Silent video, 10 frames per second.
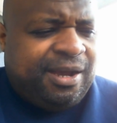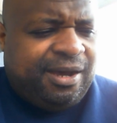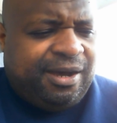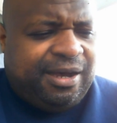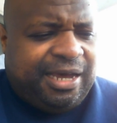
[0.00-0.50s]

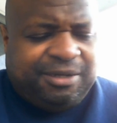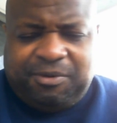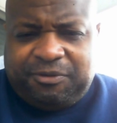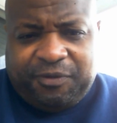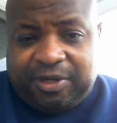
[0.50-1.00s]
I didn't
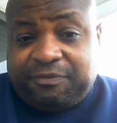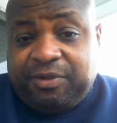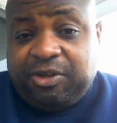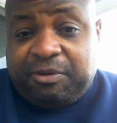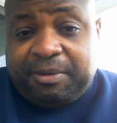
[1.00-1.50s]
want to fuck the
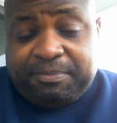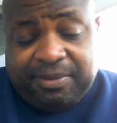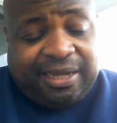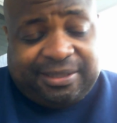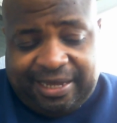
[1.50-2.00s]
video up
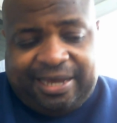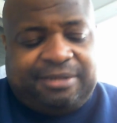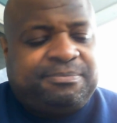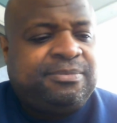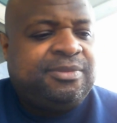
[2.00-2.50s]
like that.
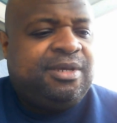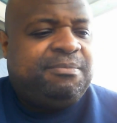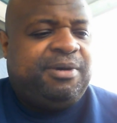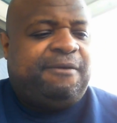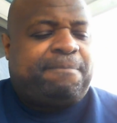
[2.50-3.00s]

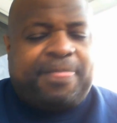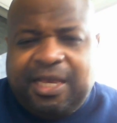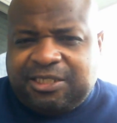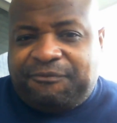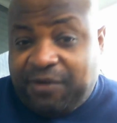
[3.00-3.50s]
But
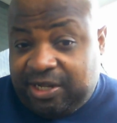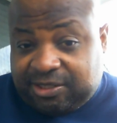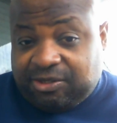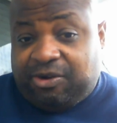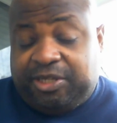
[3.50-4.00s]
it's a fun
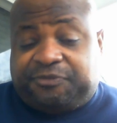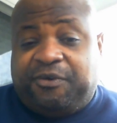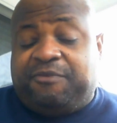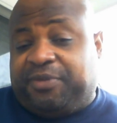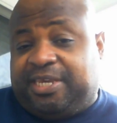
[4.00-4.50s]
story. It's
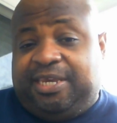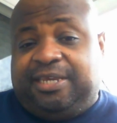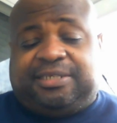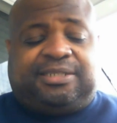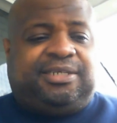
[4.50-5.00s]
fun for
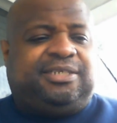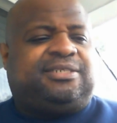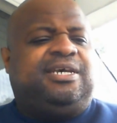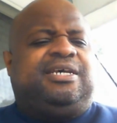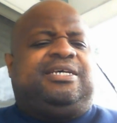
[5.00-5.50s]
kids, I think.
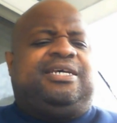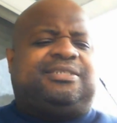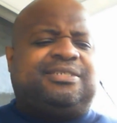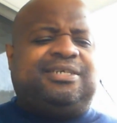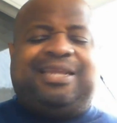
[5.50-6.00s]

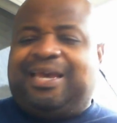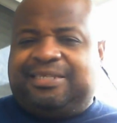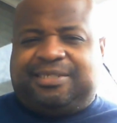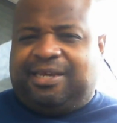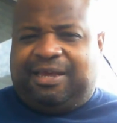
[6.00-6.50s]
it's a good, like I
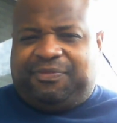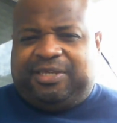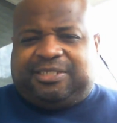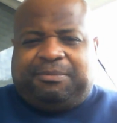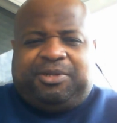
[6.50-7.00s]
say, I
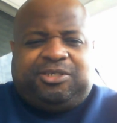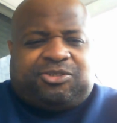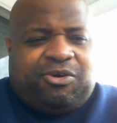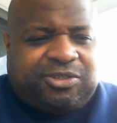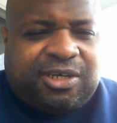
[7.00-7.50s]
think some of these
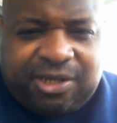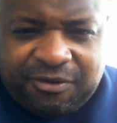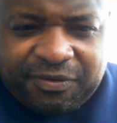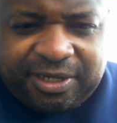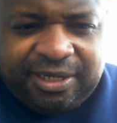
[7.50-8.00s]
stories are
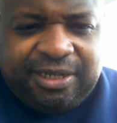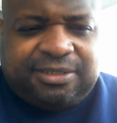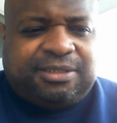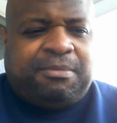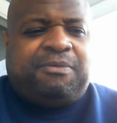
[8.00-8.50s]
good for kids.
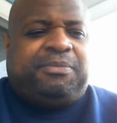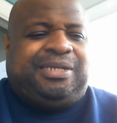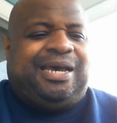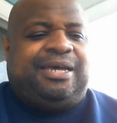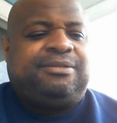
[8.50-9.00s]
Some of them are
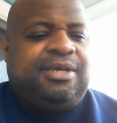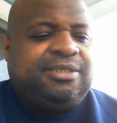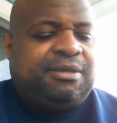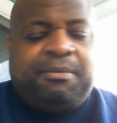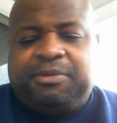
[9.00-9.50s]
not.
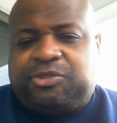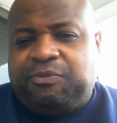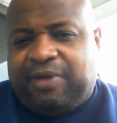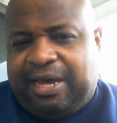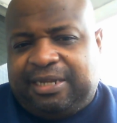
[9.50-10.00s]
Some of them are too
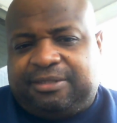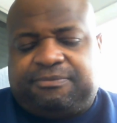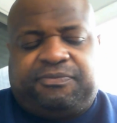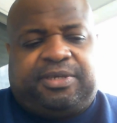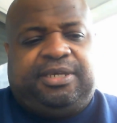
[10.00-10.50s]
violent
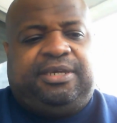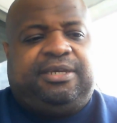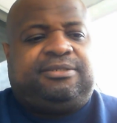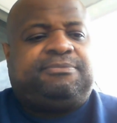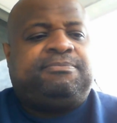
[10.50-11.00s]
for
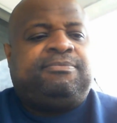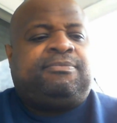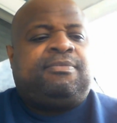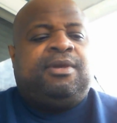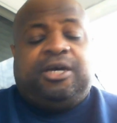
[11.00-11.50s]
kids,
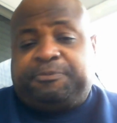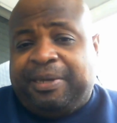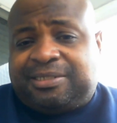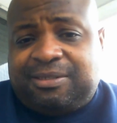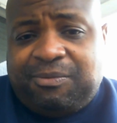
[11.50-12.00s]

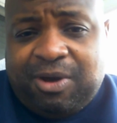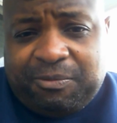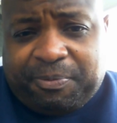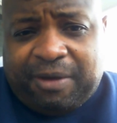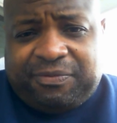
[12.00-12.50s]
especially the one
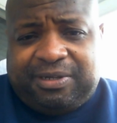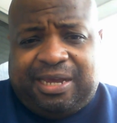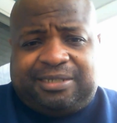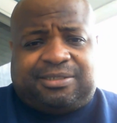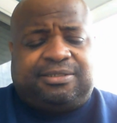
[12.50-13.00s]
with Prophet
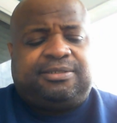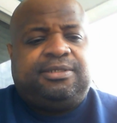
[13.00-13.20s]
Elisha.